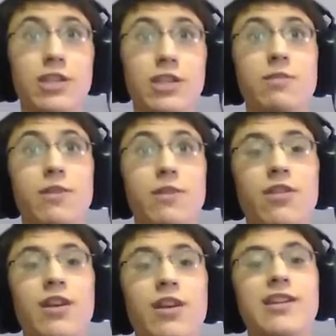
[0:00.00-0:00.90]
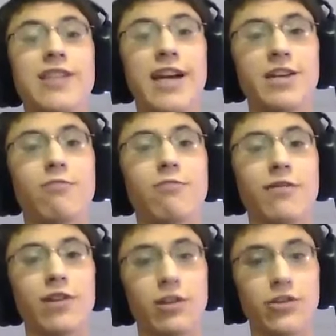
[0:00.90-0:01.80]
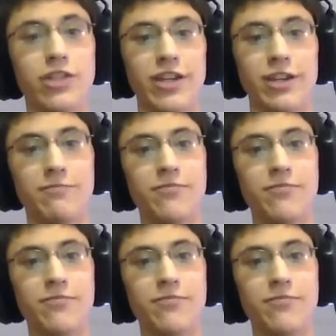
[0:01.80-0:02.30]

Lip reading: supposed to be called the Nintendo Revolution.